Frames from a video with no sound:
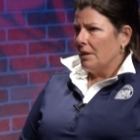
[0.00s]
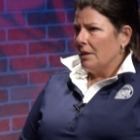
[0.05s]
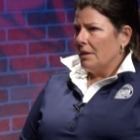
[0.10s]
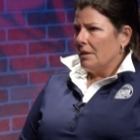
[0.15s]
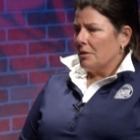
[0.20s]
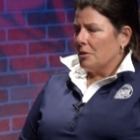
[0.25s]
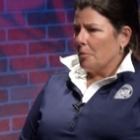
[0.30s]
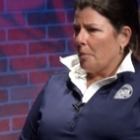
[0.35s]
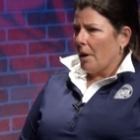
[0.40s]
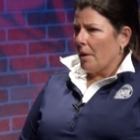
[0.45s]

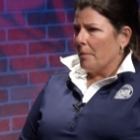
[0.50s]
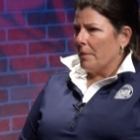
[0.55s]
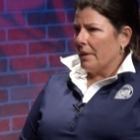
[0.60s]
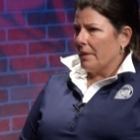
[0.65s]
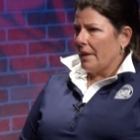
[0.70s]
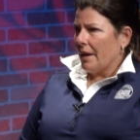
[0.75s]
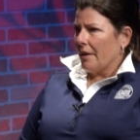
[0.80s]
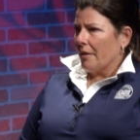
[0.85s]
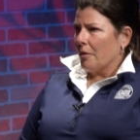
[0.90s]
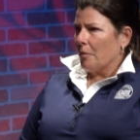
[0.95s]
department
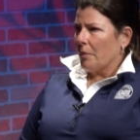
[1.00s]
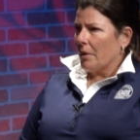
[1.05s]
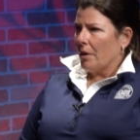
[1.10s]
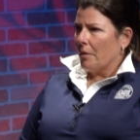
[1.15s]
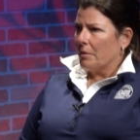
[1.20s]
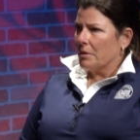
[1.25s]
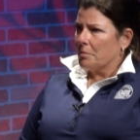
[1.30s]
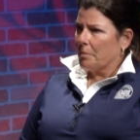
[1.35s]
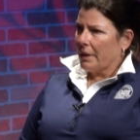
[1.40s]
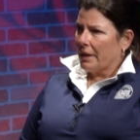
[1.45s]
there, and we
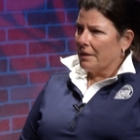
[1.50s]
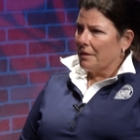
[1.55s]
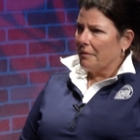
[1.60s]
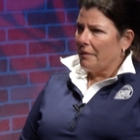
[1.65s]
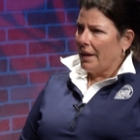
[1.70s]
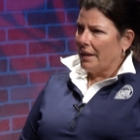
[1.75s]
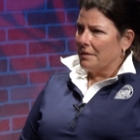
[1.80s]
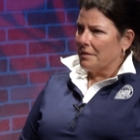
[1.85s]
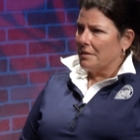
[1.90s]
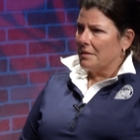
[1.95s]
always planned
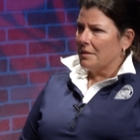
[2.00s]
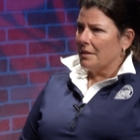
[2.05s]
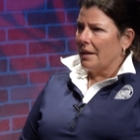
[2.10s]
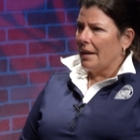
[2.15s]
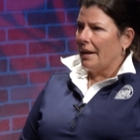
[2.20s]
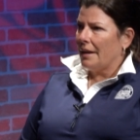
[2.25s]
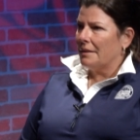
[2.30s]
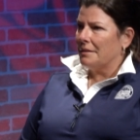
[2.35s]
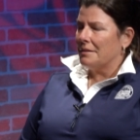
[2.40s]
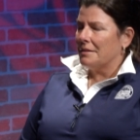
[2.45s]
events,
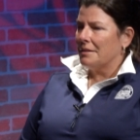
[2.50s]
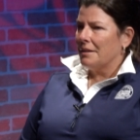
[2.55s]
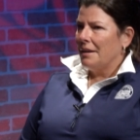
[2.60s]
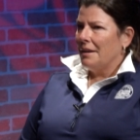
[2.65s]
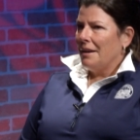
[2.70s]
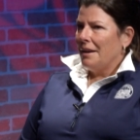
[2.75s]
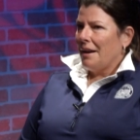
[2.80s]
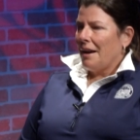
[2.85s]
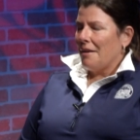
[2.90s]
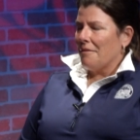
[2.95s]
and
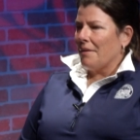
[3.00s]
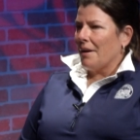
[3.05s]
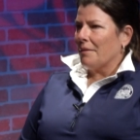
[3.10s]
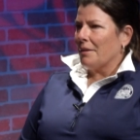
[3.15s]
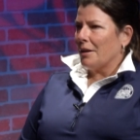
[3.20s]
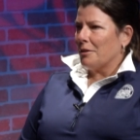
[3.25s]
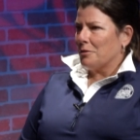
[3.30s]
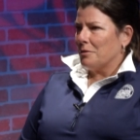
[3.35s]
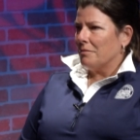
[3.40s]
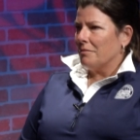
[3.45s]
I found
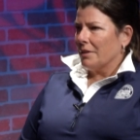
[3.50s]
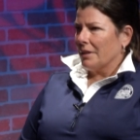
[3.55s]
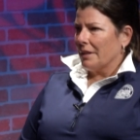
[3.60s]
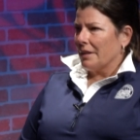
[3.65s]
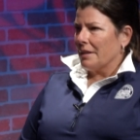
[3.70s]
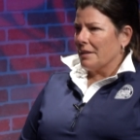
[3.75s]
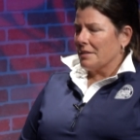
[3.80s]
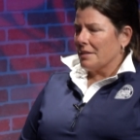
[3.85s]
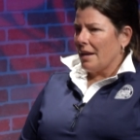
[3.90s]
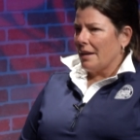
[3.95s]
that really
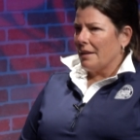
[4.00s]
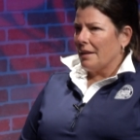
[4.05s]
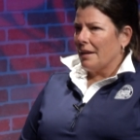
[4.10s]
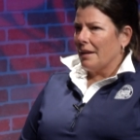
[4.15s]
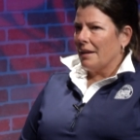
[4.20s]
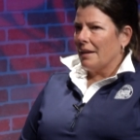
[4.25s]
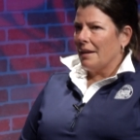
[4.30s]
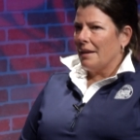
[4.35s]
exciting.